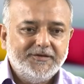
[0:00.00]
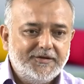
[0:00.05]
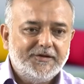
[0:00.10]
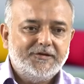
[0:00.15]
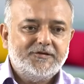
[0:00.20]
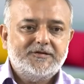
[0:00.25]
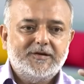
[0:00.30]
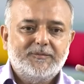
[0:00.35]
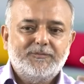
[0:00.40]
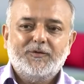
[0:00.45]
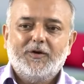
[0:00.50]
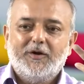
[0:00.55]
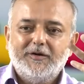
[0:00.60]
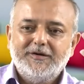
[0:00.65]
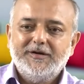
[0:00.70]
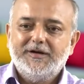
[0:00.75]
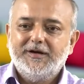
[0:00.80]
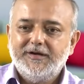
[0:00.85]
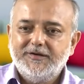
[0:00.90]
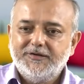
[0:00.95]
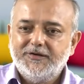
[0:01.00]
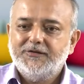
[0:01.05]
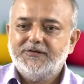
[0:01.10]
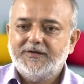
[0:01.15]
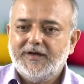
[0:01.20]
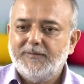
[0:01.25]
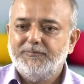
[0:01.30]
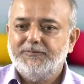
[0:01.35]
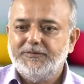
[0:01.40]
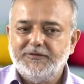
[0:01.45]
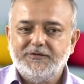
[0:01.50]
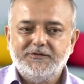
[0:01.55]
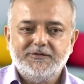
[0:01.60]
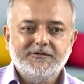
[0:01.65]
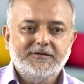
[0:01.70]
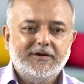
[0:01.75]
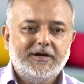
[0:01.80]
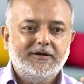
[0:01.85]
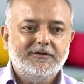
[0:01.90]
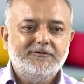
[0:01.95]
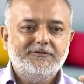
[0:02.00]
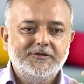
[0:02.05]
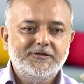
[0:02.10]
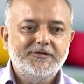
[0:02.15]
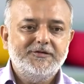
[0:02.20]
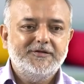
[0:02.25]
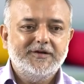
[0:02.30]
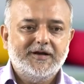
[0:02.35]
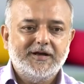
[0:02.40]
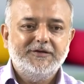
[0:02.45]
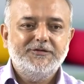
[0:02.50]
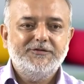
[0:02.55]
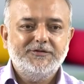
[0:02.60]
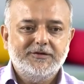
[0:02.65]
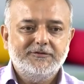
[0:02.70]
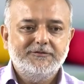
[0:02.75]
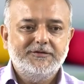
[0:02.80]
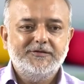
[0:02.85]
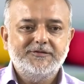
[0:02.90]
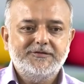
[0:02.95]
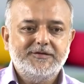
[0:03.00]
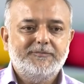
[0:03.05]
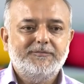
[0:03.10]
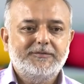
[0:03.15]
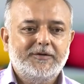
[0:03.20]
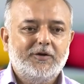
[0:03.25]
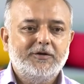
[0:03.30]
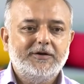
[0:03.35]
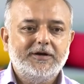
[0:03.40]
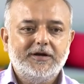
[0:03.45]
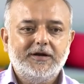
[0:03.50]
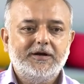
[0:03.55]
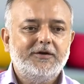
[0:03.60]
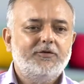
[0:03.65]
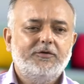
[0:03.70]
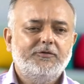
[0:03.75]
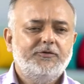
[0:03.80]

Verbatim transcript: this subcontinent this happens kind of this is the culture of this subcontinent you,